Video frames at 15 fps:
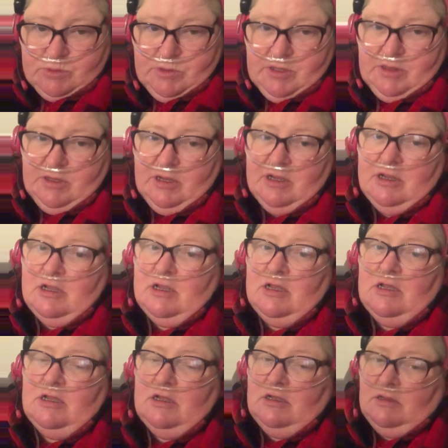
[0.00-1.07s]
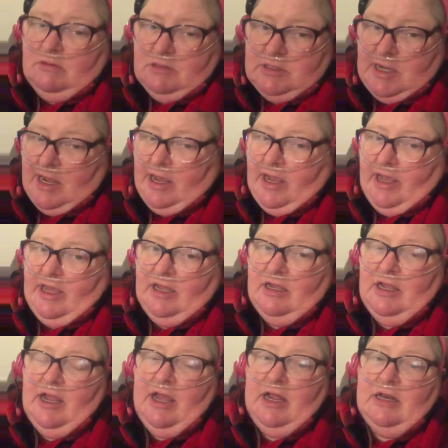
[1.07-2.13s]
with dye,
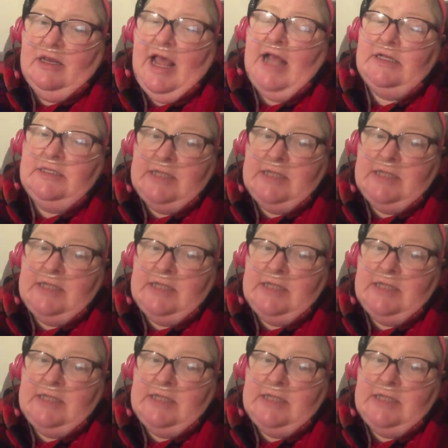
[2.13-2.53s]
and that